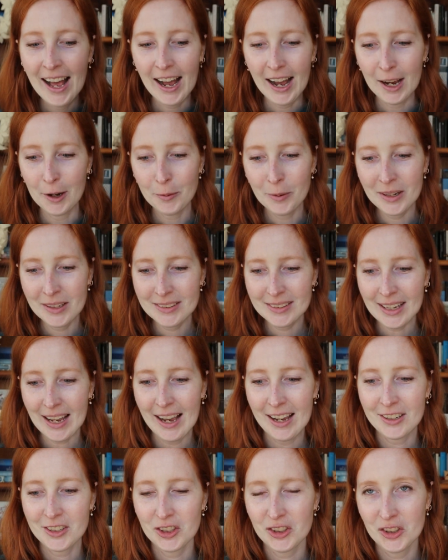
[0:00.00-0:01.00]
I was
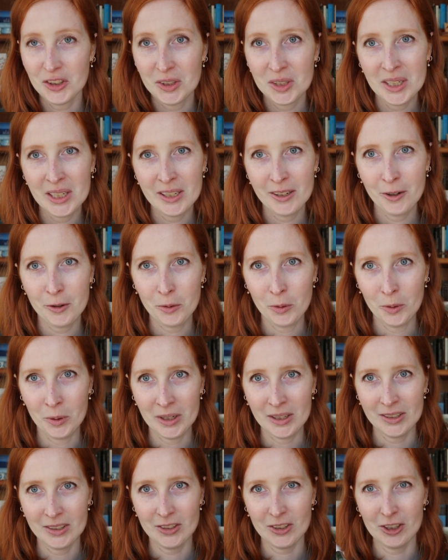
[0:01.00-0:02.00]
actually
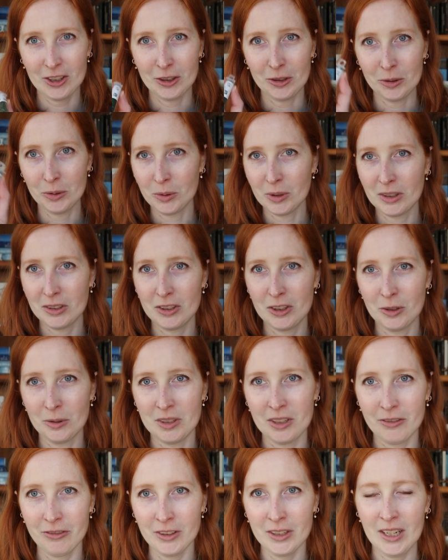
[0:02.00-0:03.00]
going to do a
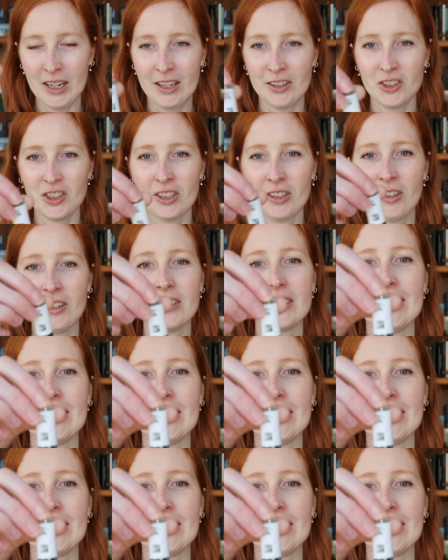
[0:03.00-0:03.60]
different edging on